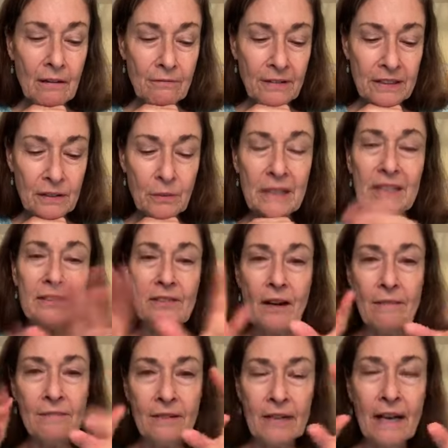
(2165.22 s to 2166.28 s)
I'll find a way to
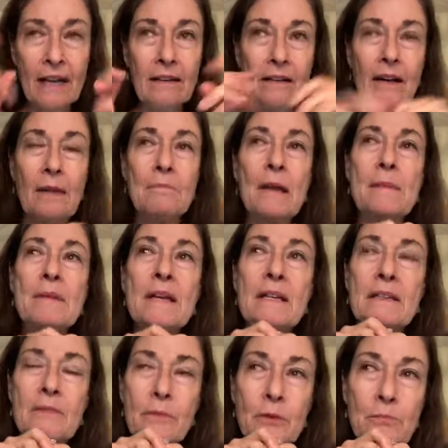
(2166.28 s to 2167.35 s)
soften that. Uh,
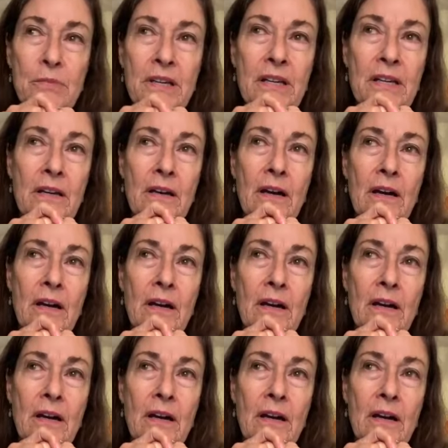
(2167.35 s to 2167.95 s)
maybe it will be...